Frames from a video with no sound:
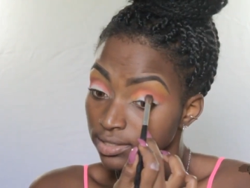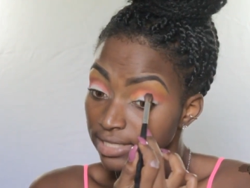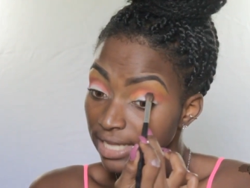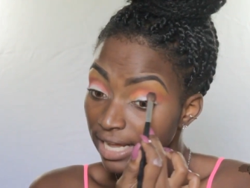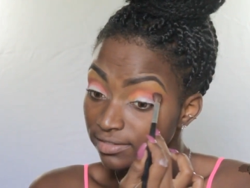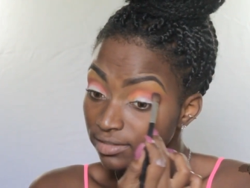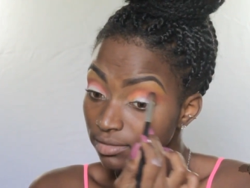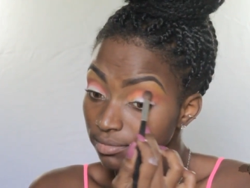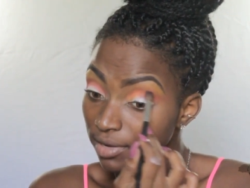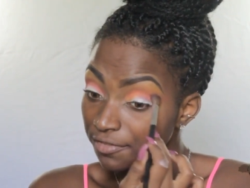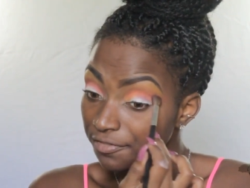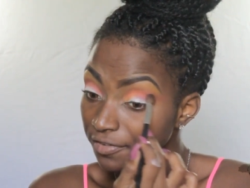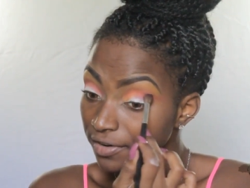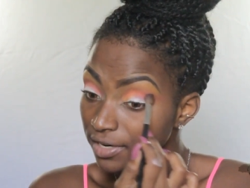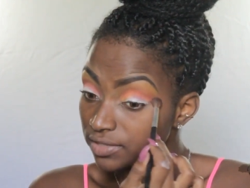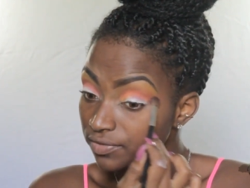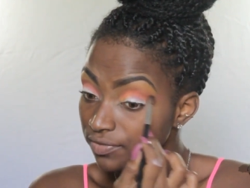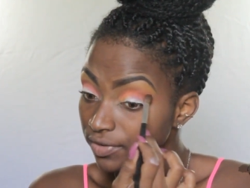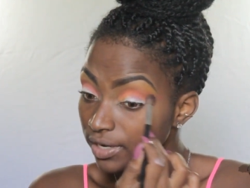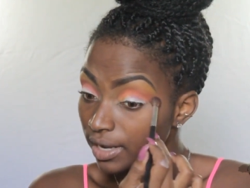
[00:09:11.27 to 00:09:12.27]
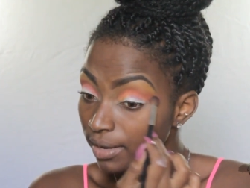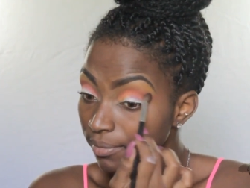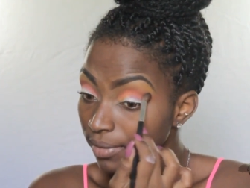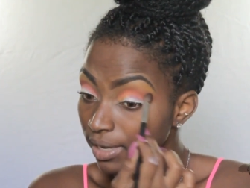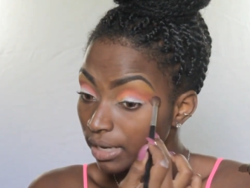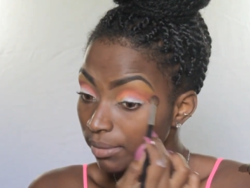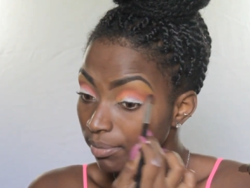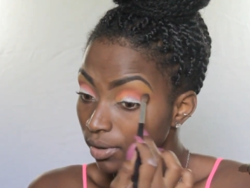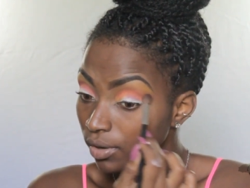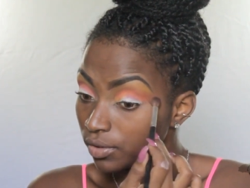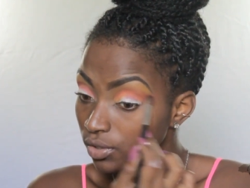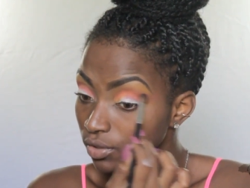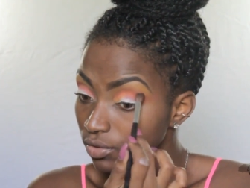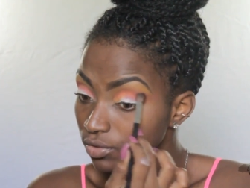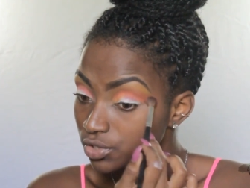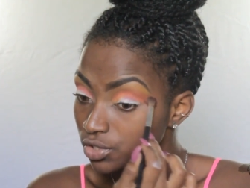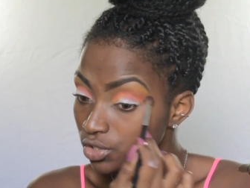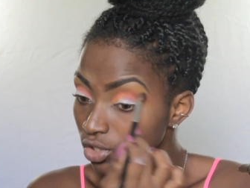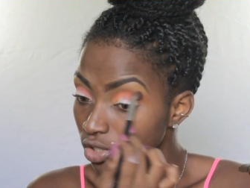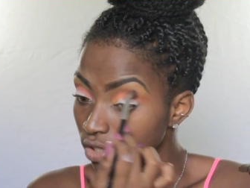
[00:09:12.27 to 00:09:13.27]
So after my first video I made about
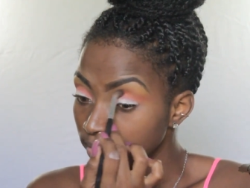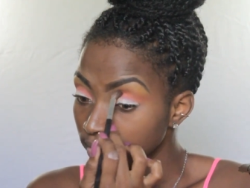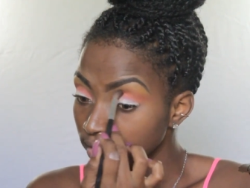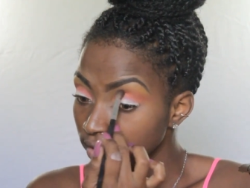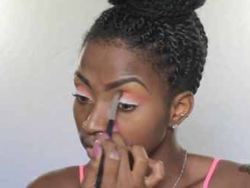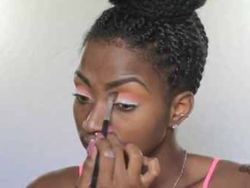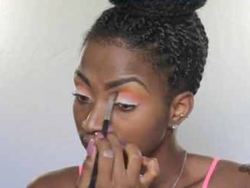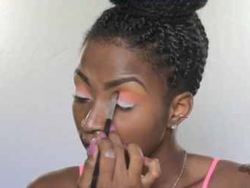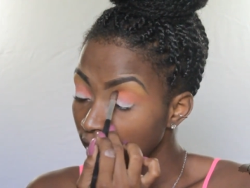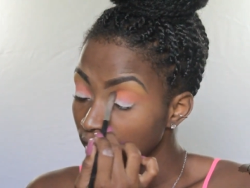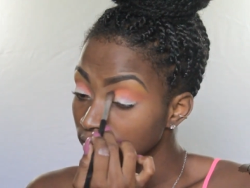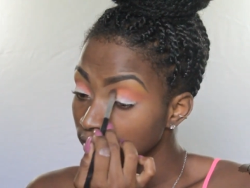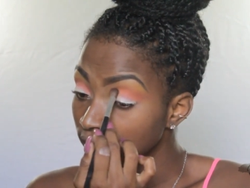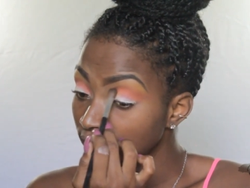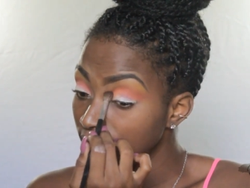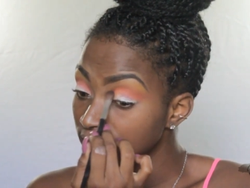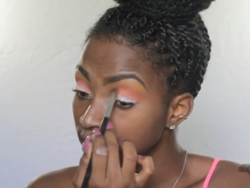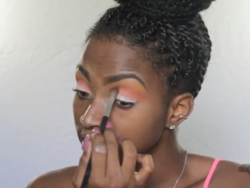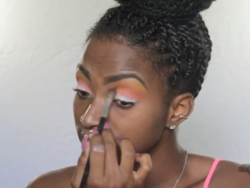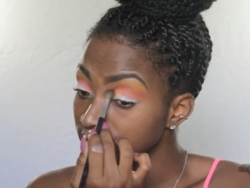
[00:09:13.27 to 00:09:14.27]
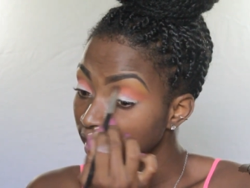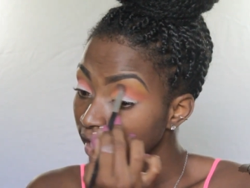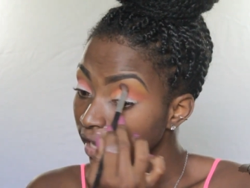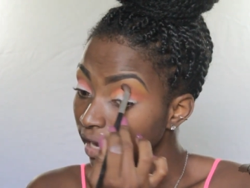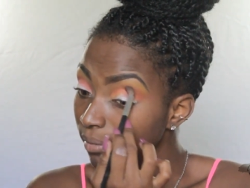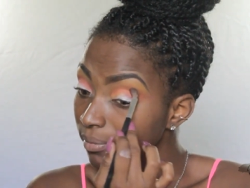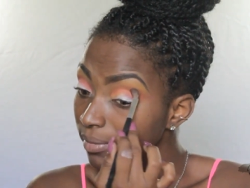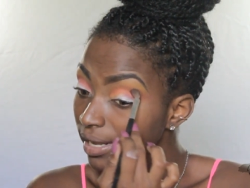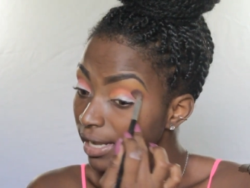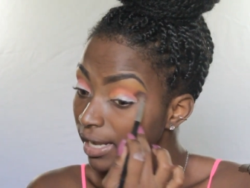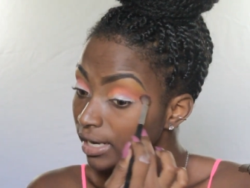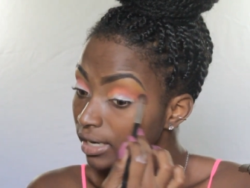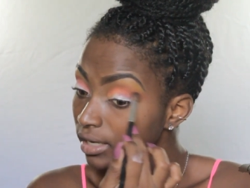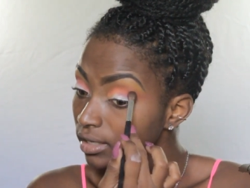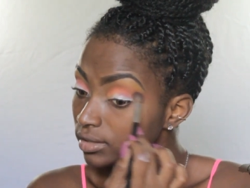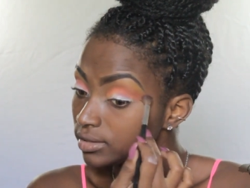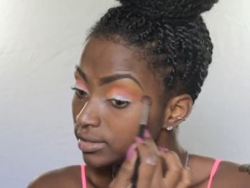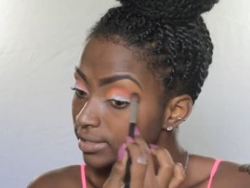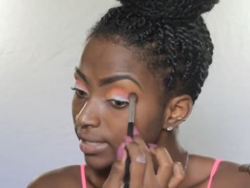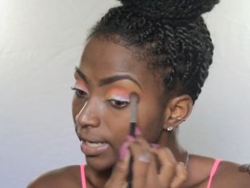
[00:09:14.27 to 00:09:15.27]
YouTube, that rant that I made
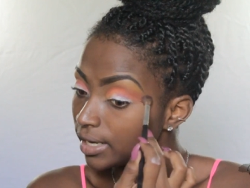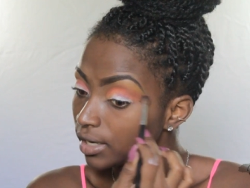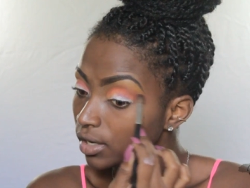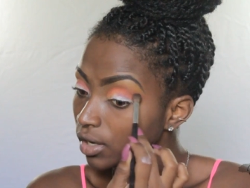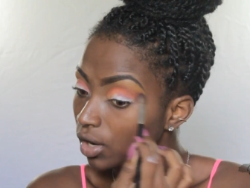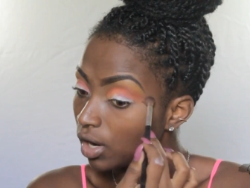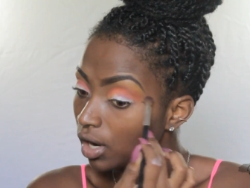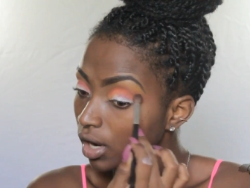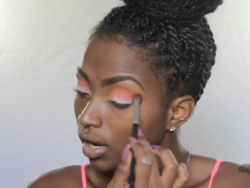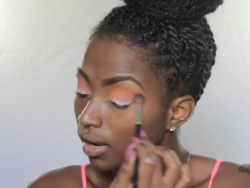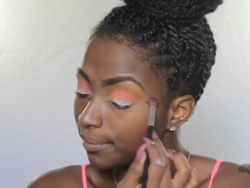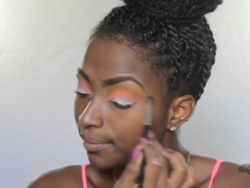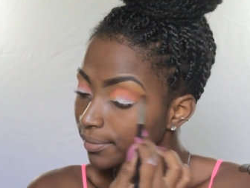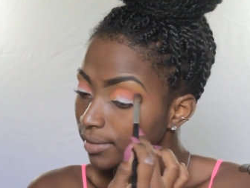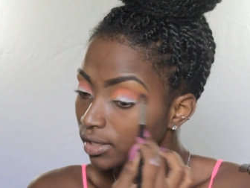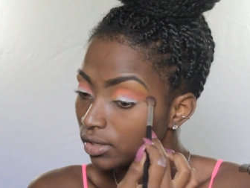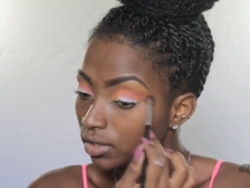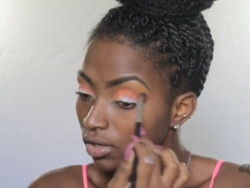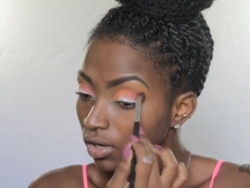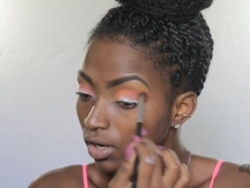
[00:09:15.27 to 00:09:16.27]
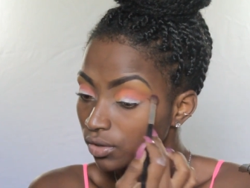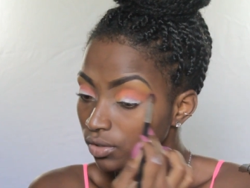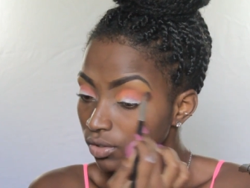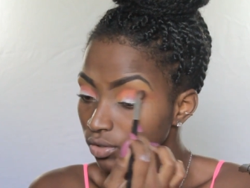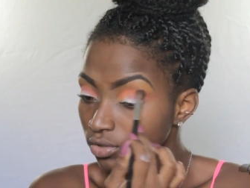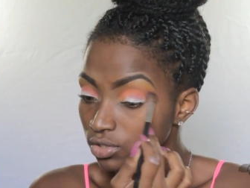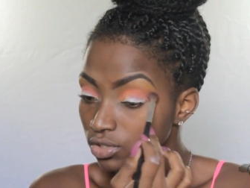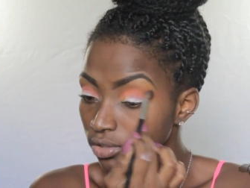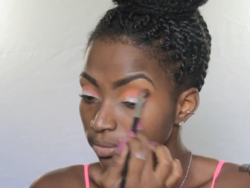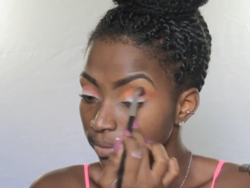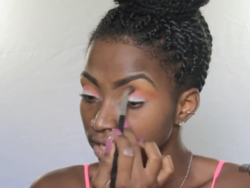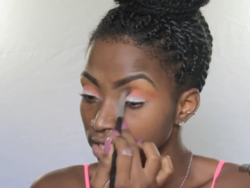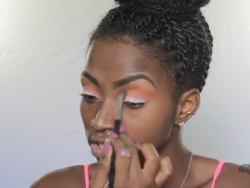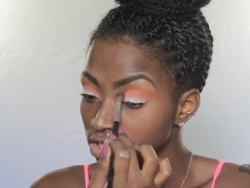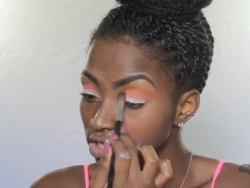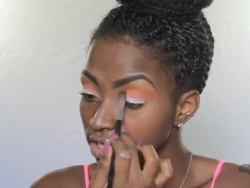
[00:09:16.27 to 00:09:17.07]
saying, you know, how YouTube ain't